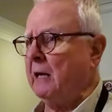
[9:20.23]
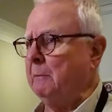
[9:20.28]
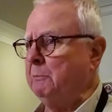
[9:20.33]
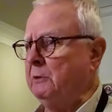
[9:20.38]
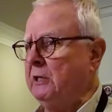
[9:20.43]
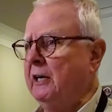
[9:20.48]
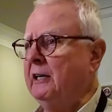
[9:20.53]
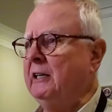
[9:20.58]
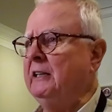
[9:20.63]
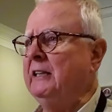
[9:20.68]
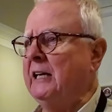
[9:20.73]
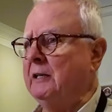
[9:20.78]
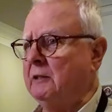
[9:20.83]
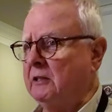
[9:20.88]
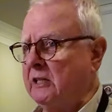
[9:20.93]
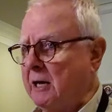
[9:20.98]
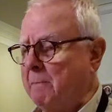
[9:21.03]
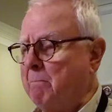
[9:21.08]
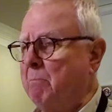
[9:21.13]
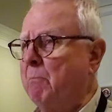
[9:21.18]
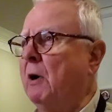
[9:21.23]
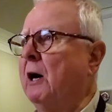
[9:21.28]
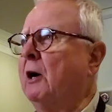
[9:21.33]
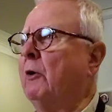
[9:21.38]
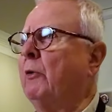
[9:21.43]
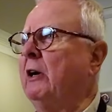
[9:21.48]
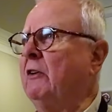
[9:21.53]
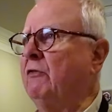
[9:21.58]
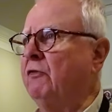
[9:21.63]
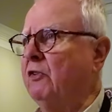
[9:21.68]
I'm getting that
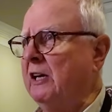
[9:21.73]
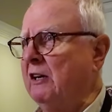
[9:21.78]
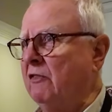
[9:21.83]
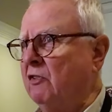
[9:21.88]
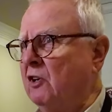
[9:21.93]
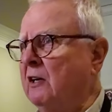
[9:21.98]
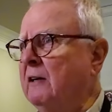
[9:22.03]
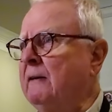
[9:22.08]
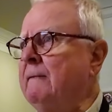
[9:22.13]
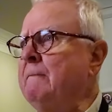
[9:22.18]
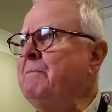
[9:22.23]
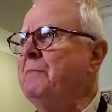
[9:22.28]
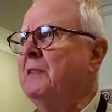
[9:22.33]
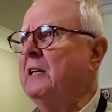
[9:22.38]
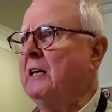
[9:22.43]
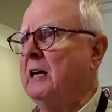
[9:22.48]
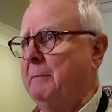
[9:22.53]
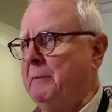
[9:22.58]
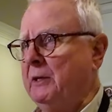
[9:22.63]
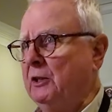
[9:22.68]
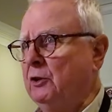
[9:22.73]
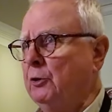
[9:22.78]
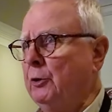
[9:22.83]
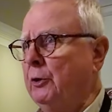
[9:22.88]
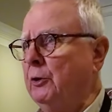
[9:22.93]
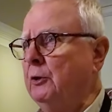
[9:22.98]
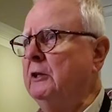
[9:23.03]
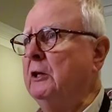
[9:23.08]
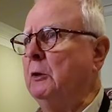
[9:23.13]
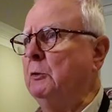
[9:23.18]
buttery flavor coming
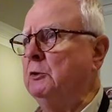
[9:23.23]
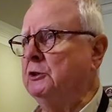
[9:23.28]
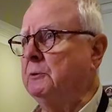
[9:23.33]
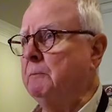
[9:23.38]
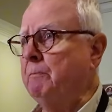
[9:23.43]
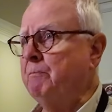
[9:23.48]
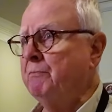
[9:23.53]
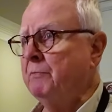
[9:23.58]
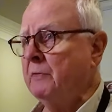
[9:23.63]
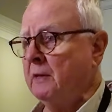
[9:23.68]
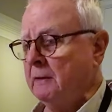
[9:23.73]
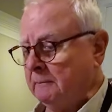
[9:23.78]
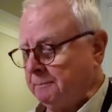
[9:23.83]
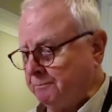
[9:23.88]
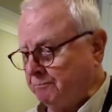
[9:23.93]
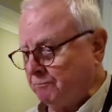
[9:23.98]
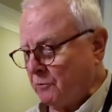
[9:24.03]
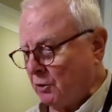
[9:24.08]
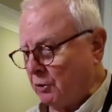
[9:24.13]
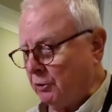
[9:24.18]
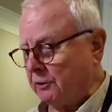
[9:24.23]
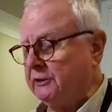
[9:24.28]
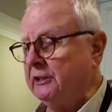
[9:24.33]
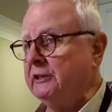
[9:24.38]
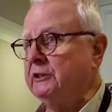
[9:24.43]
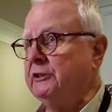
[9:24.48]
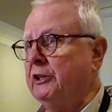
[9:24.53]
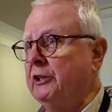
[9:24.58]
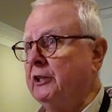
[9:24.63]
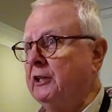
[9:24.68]
through that was cooked
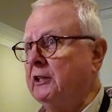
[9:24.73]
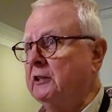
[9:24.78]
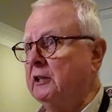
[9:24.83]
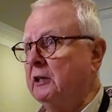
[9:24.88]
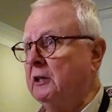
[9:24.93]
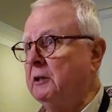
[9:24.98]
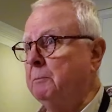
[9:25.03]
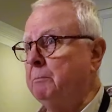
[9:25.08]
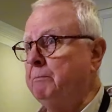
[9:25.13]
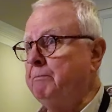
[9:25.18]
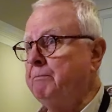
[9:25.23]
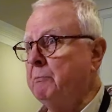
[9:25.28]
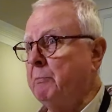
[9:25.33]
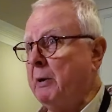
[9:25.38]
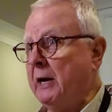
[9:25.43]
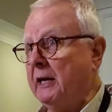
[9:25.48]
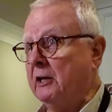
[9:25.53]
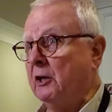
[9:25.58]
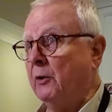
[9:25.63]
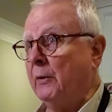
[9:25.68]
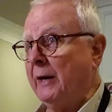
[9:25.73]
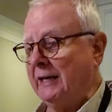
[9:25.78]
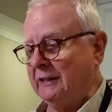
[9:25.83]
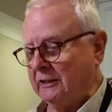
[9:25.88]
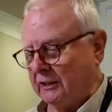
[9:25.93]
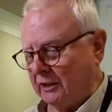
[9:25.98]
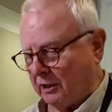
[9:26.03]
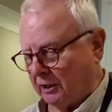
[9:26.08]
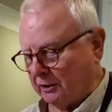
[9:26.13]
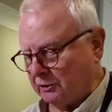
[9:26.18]
into the panko
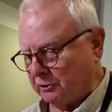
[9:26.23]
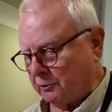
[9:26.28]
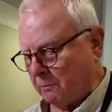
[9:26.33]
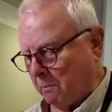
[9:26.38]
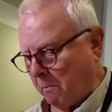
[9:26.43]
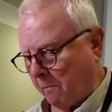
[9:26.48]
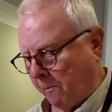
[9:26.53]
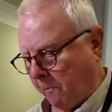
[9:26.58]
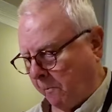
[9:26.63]
and the nuts.